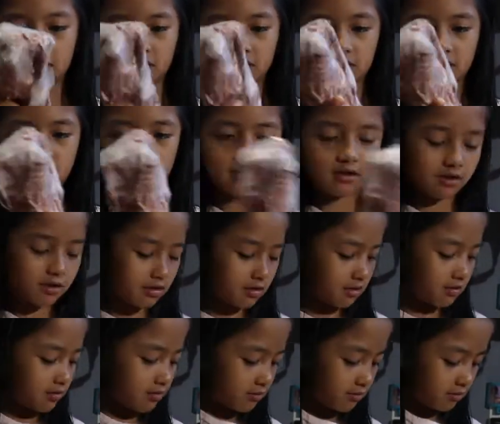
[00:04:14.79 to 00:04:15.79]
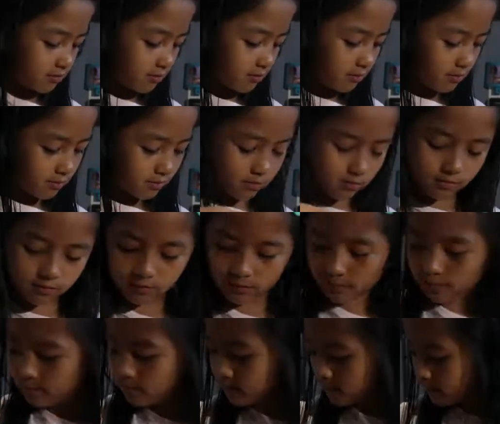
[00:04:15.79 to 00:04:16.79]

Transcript: No one is speaking in this clip.